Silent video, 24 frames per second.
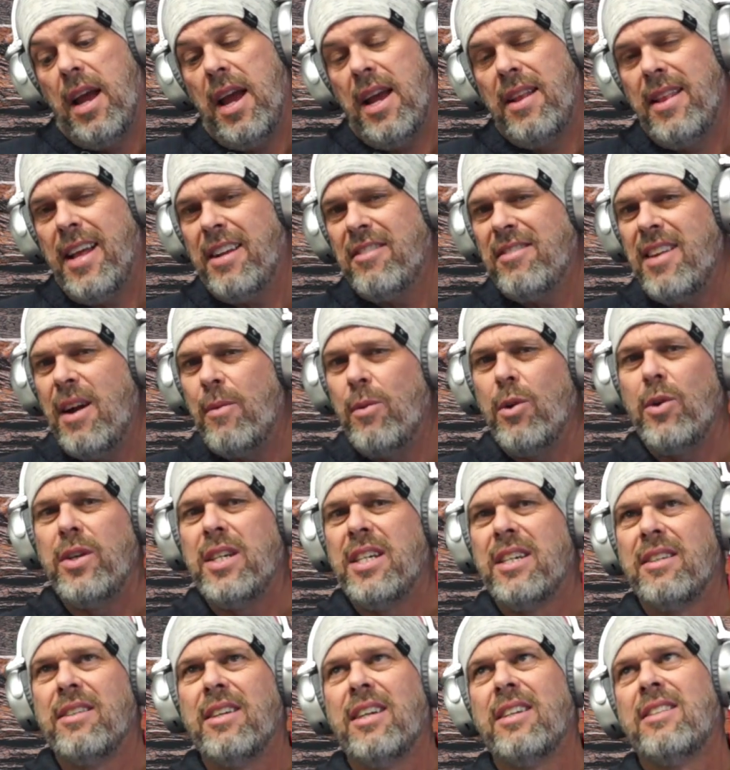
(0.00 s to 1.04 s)
And that's not
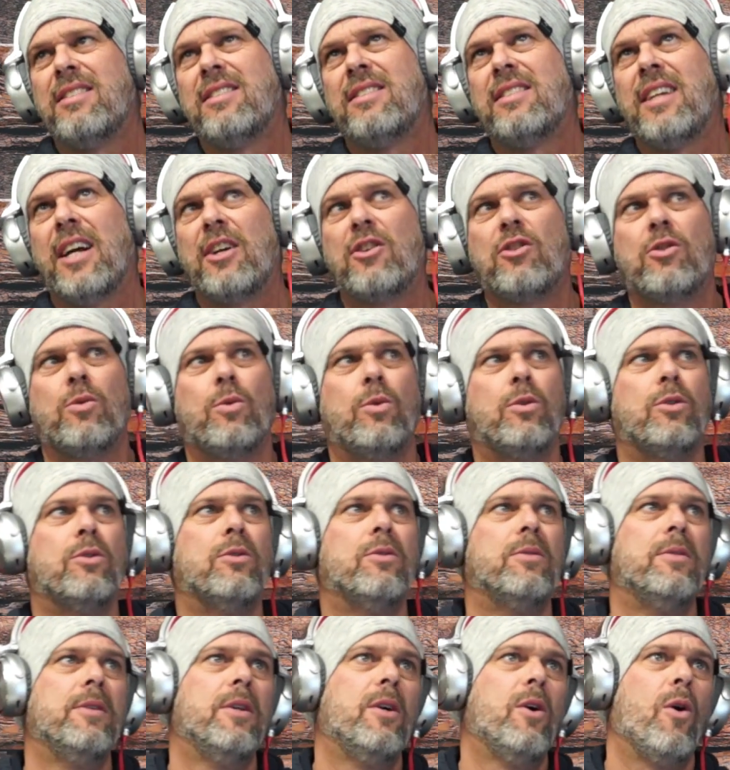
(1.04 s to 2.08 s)
really a
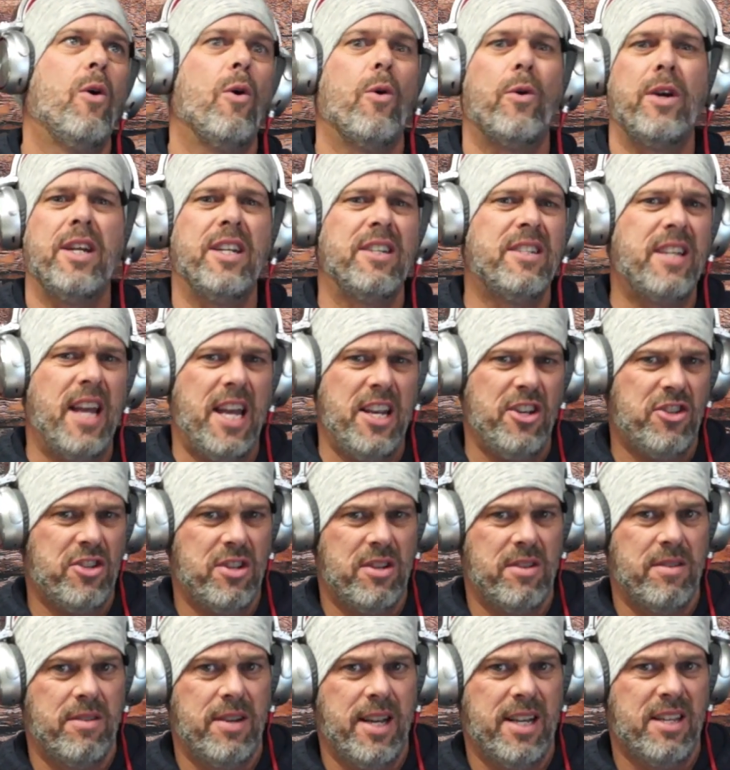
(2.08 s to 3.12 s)
sexual
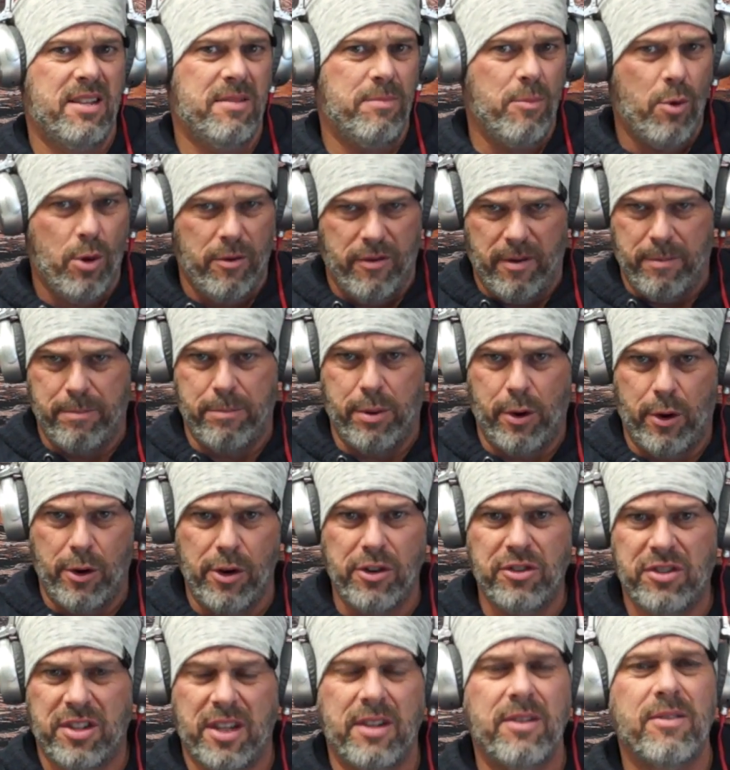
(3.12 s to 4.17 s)
orientation. That's more of a
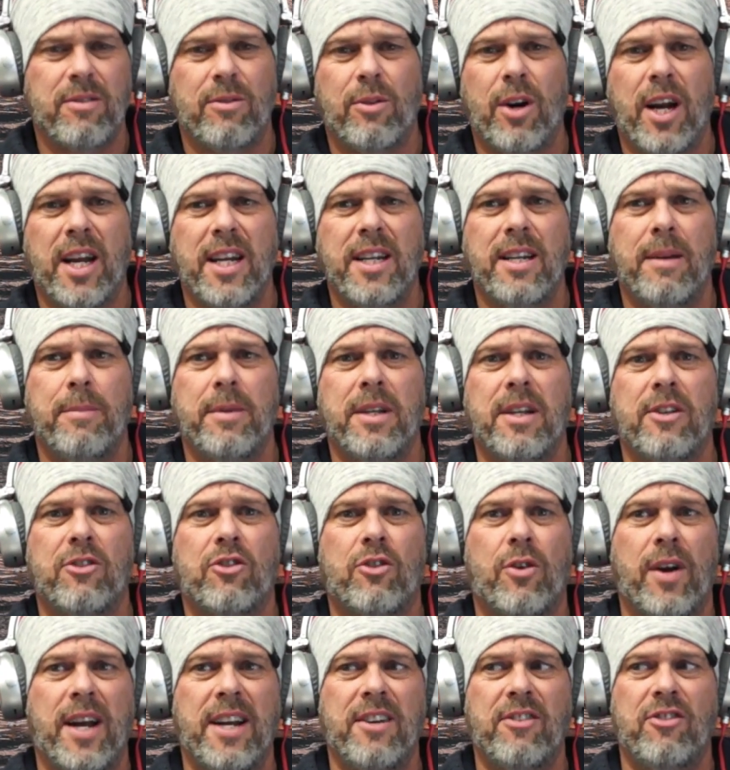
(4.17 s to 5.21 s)
person, right? I mean, a
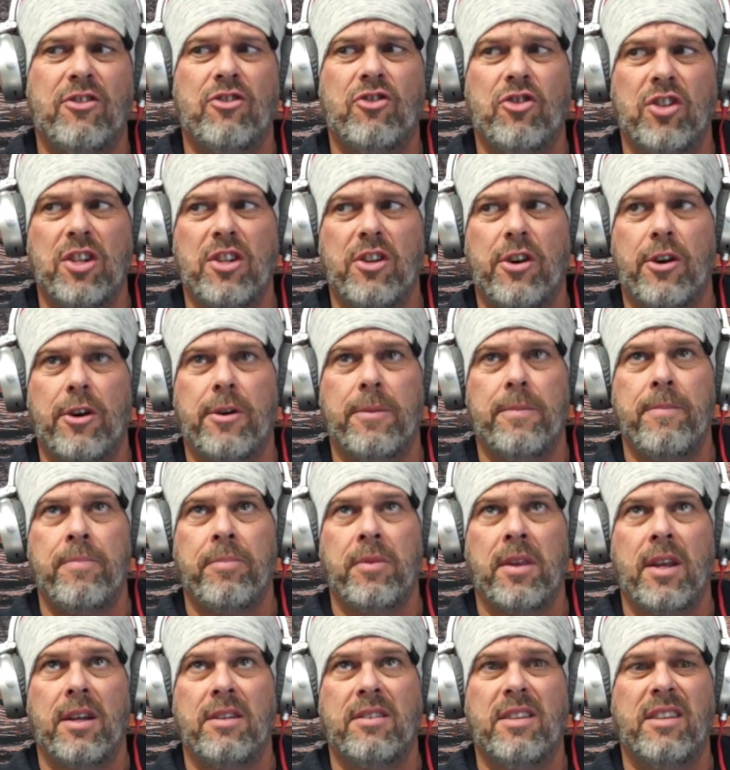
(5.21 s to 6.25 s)
transgender
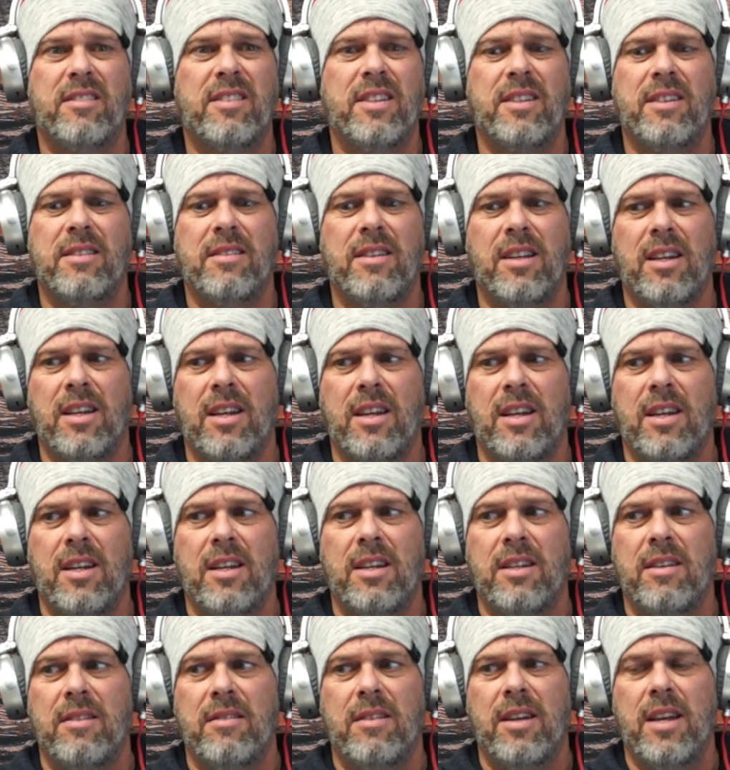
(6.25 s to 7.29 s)
doesn't
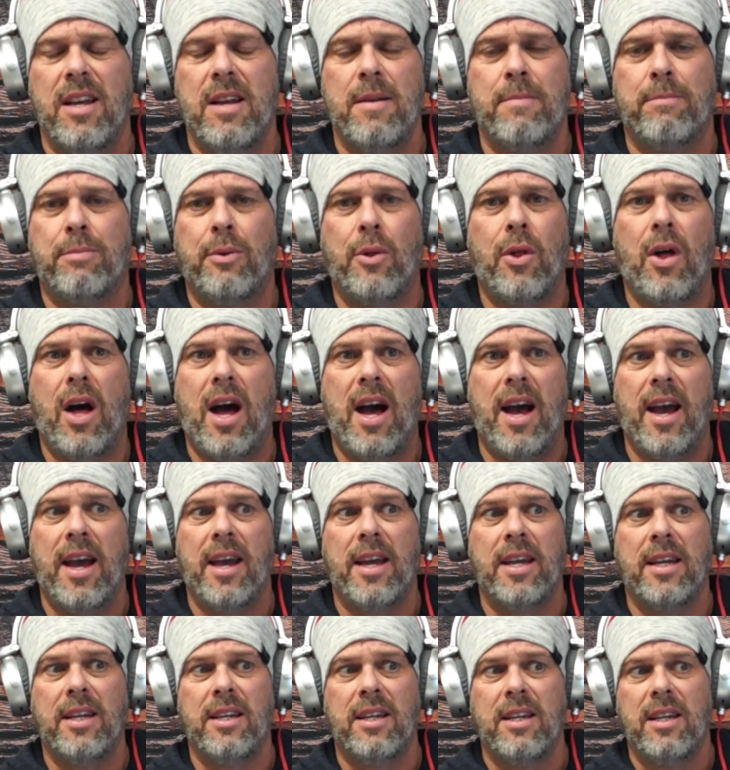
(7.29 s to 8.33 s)

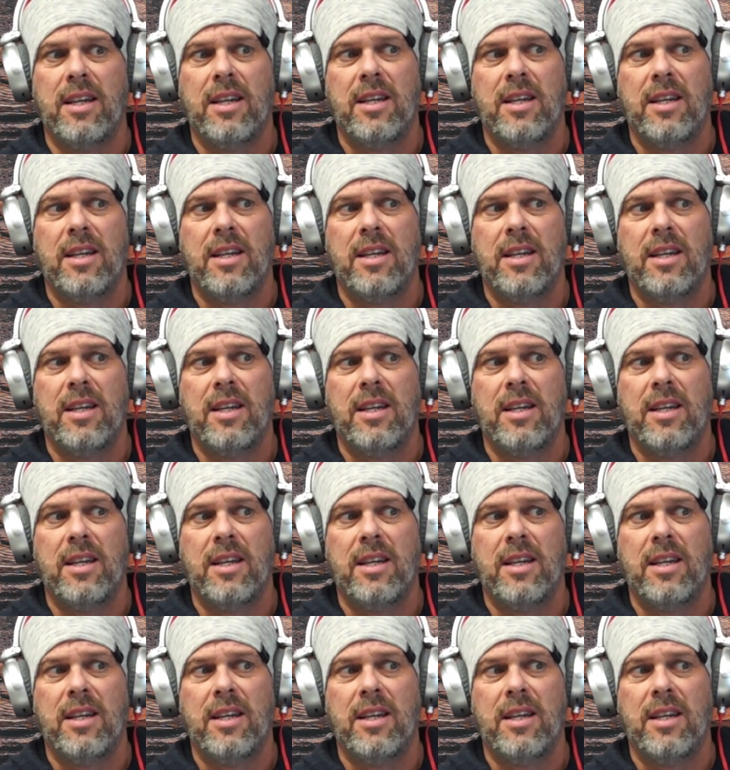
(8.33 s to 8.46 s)
imply